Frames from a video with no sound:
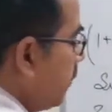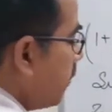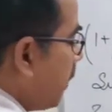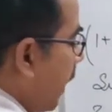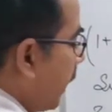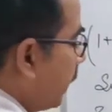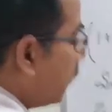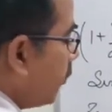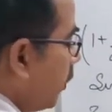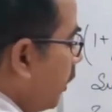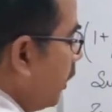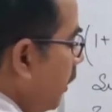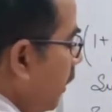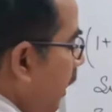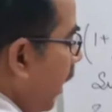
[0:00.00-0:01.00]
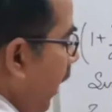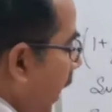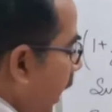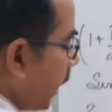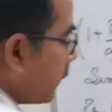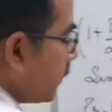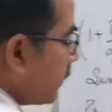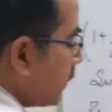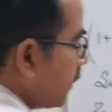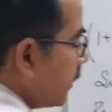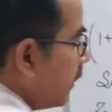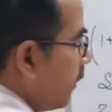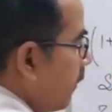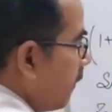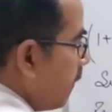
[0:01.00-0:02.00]
by 3x
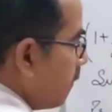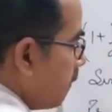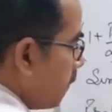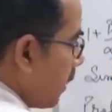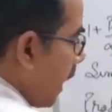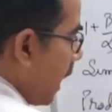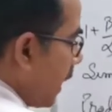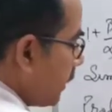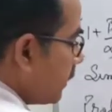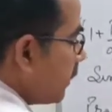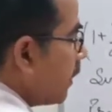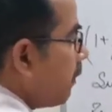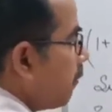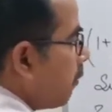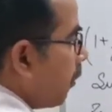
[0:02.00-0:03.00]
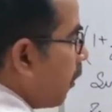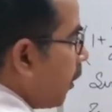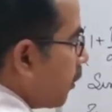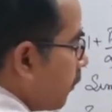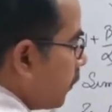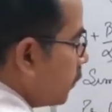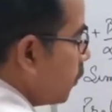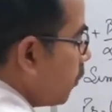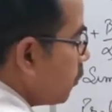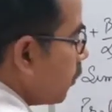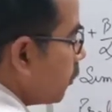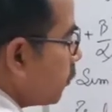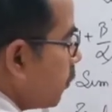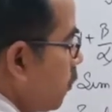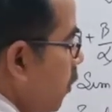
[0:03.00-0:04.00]
plus product of the zeros also you